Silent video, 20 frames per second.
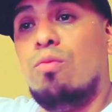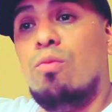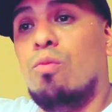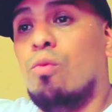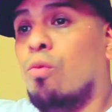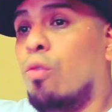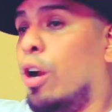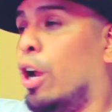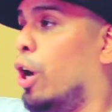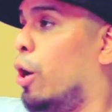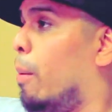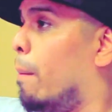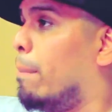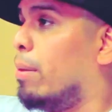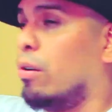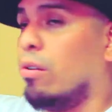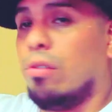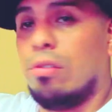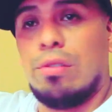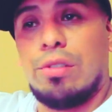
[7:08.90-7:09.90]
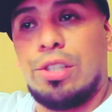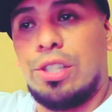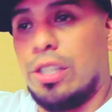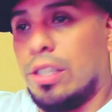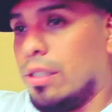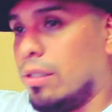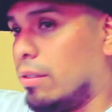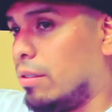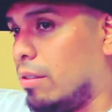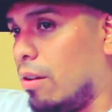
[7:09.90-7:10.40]
Real brutal
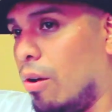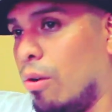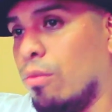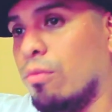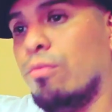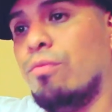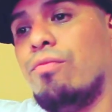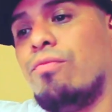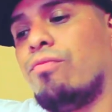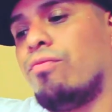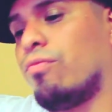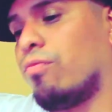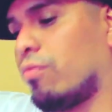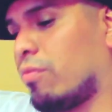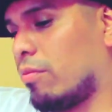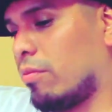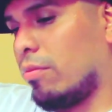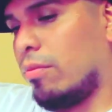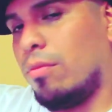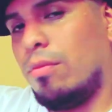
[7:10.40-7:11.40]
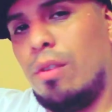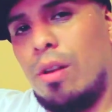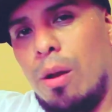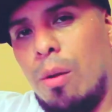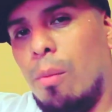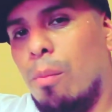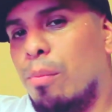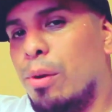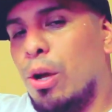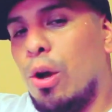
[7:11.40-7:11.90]
shit, so
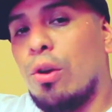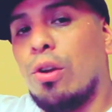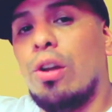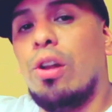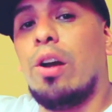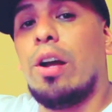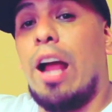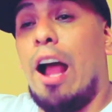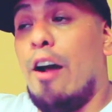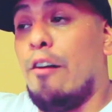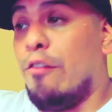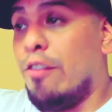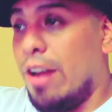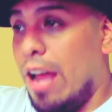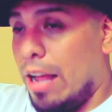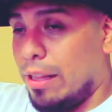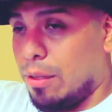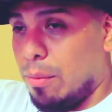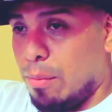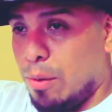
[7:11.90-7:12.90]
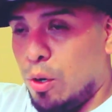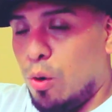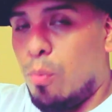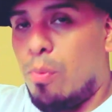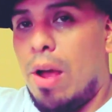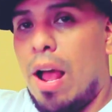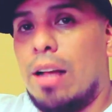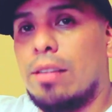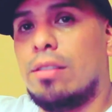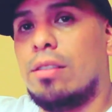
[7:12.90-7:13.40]
be on the lookout for that. The Middle
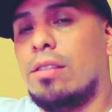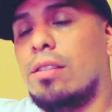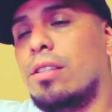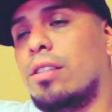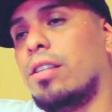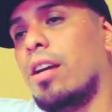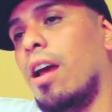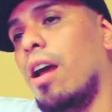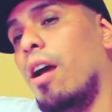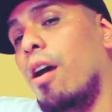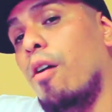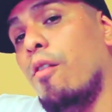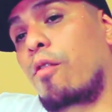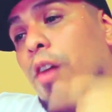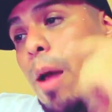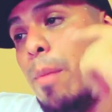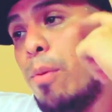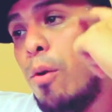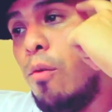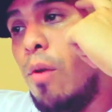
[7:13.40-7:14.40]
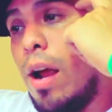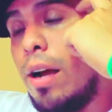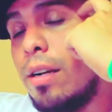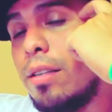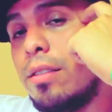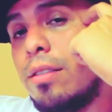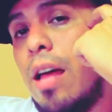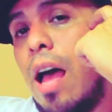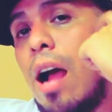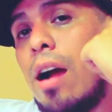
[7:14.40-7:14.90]
Passage,
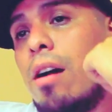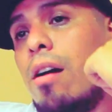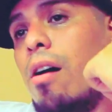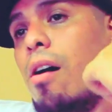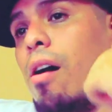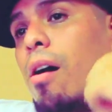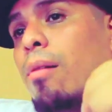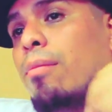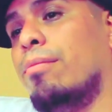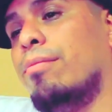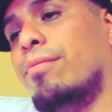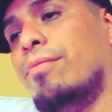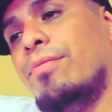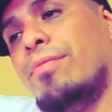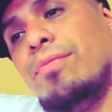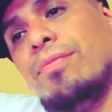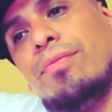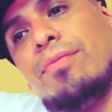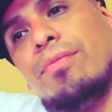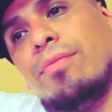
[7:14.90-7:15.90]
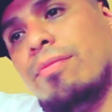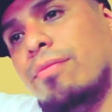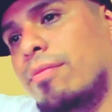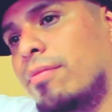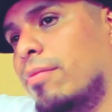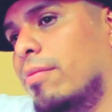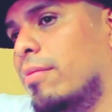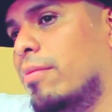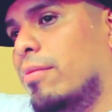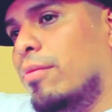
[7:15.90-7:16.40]
ViperRecords.com.
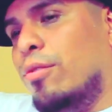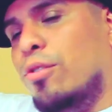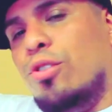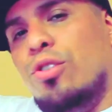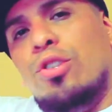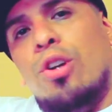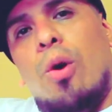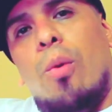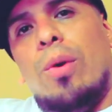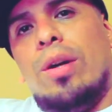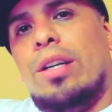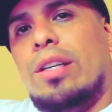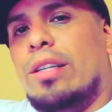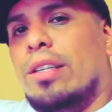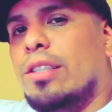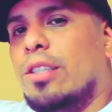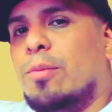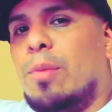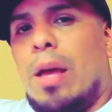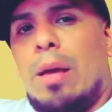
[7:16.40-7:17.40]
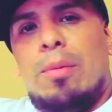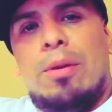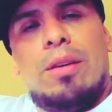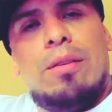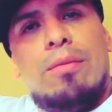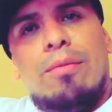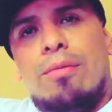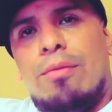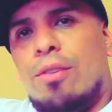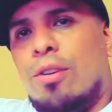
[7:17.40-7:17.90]
You know what it is, baby.
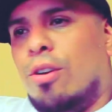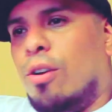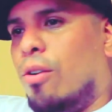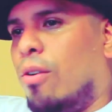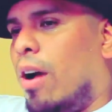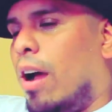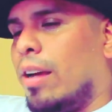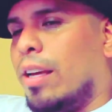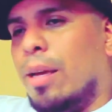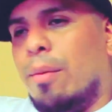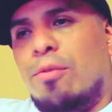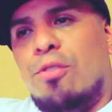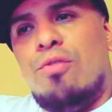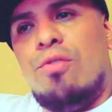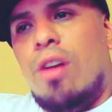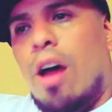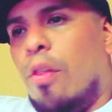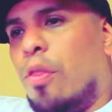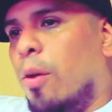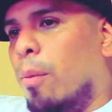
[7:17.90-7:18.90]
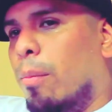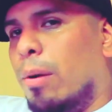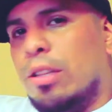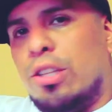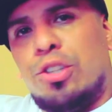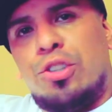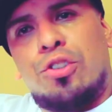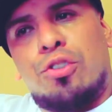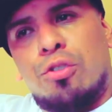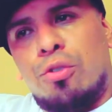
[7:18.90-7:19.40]
You know, I give you nothing but
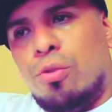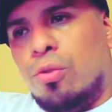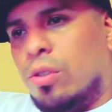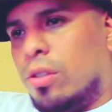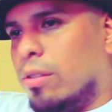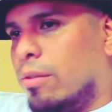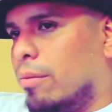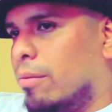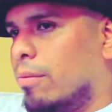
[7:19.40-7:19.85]
the truth.